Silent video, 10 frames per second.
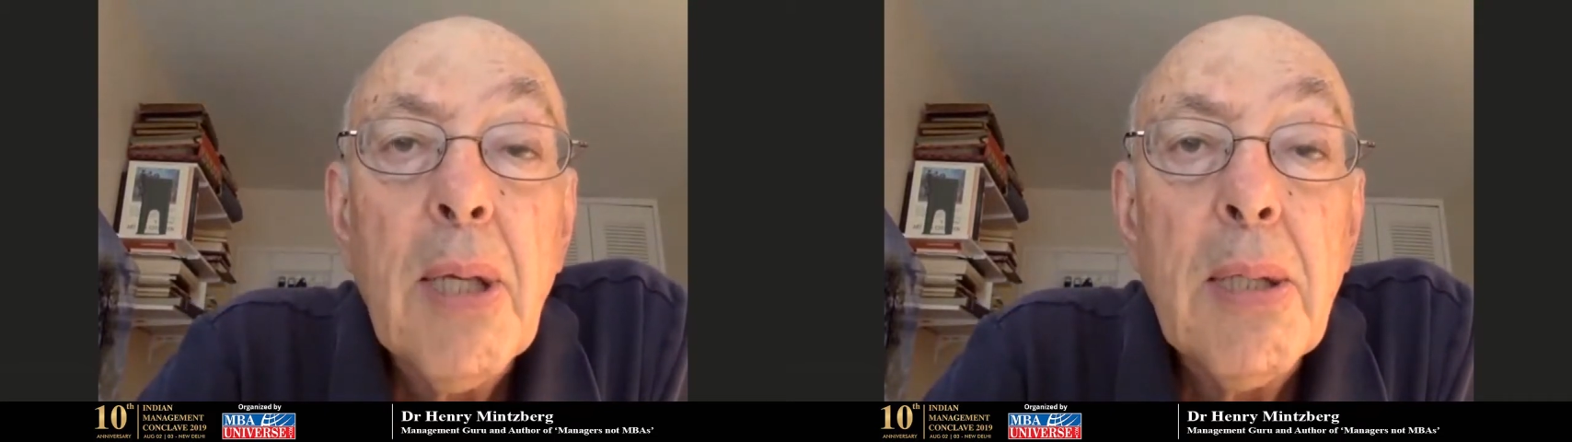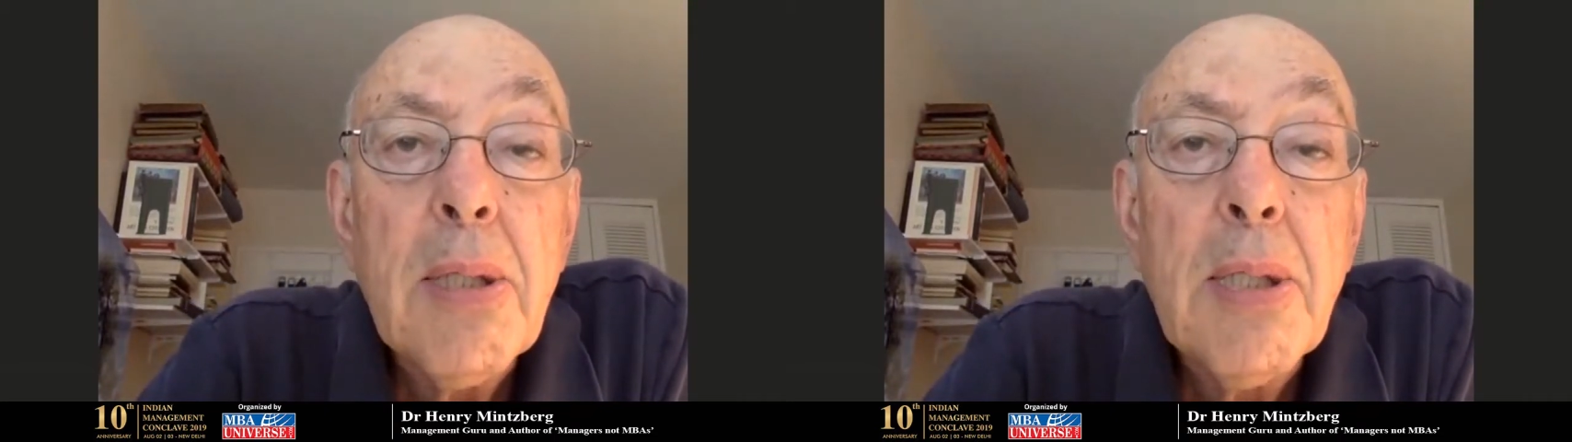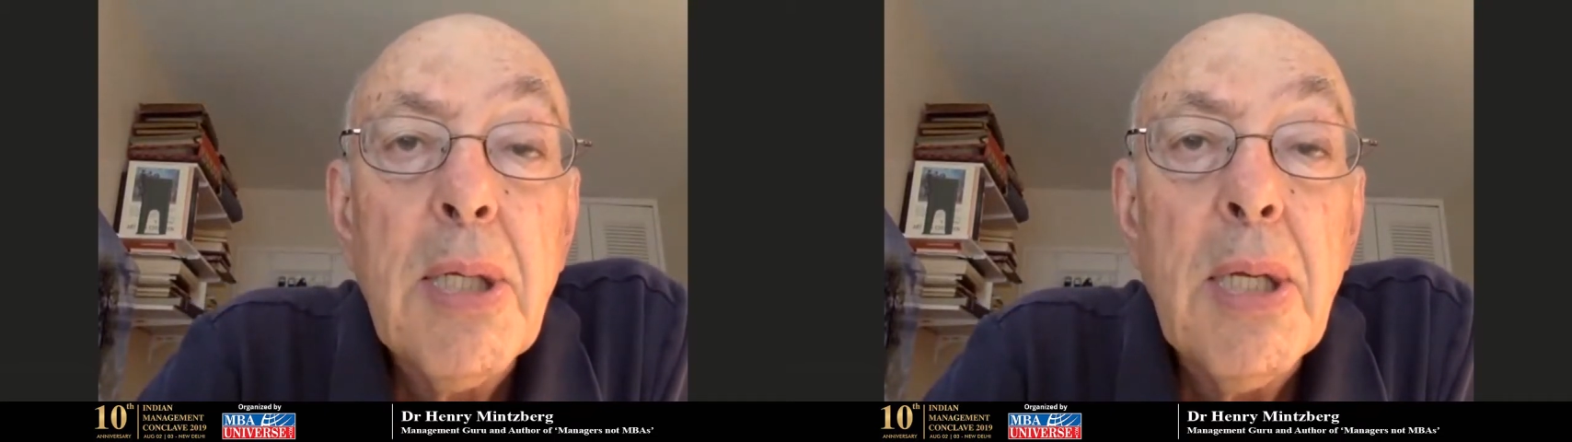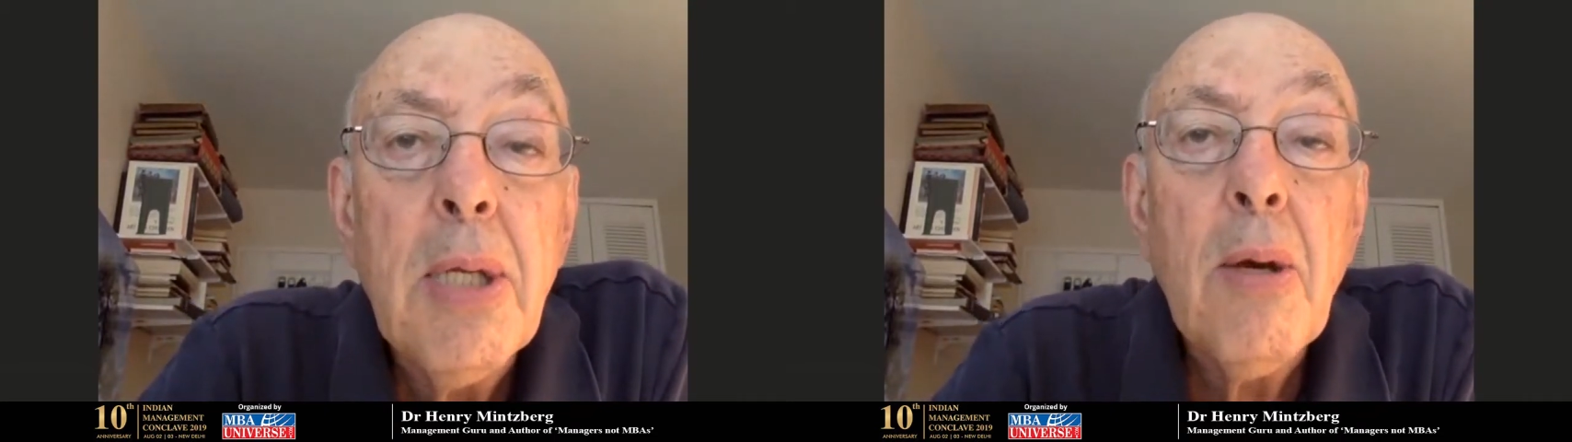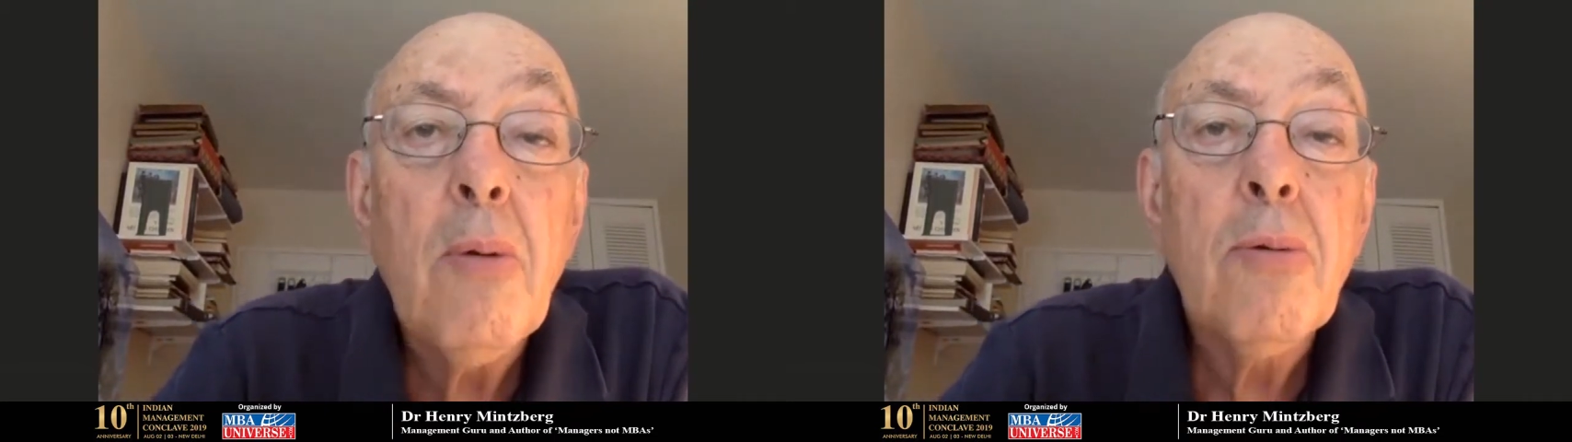that
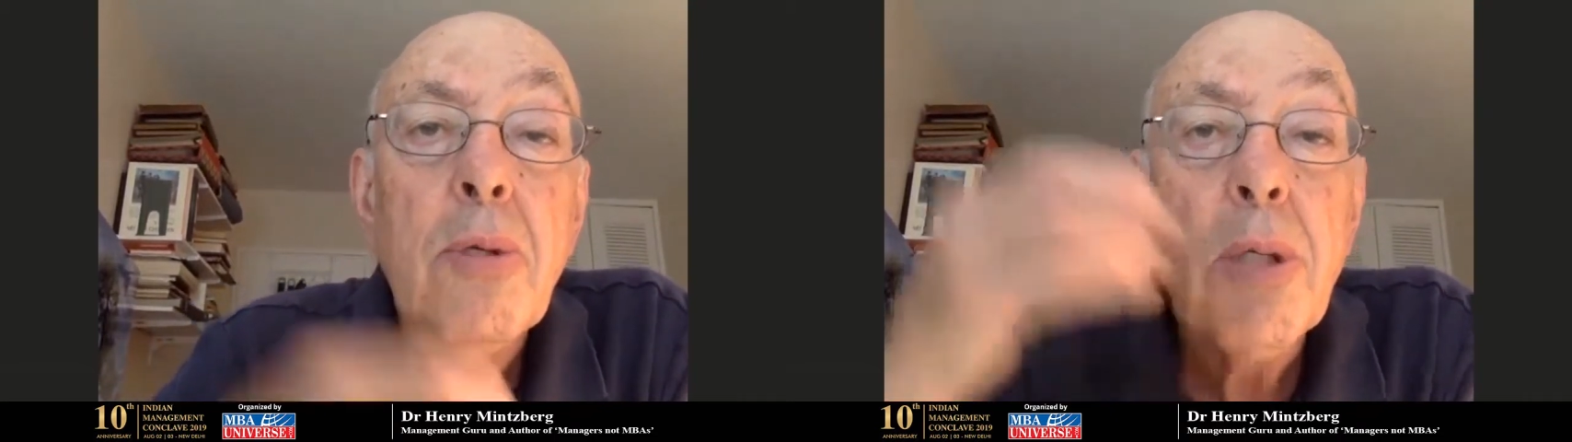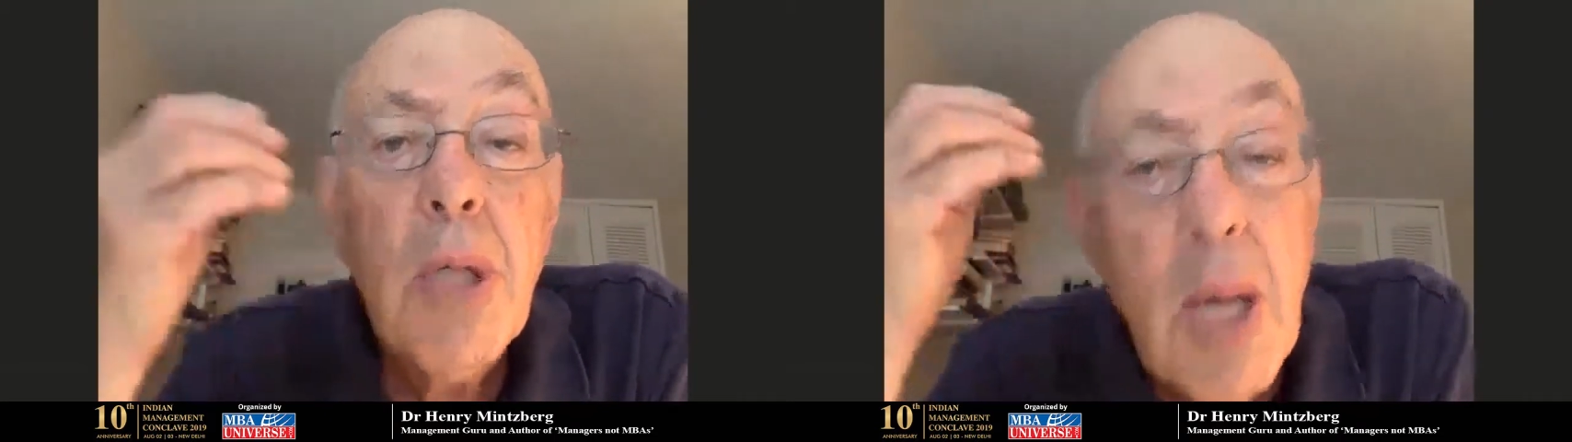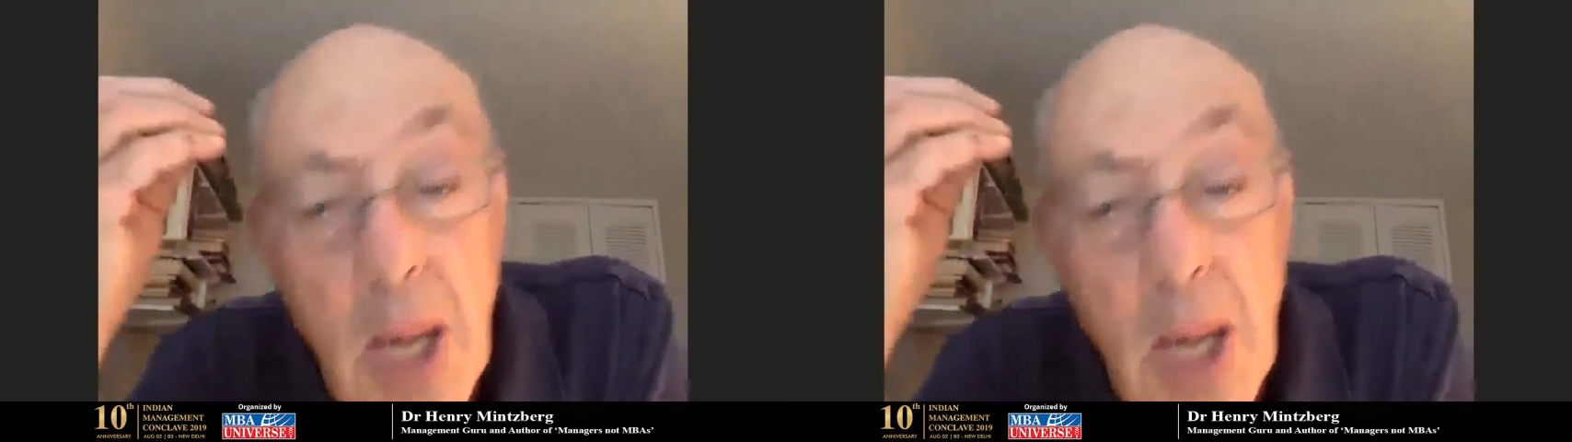CEOs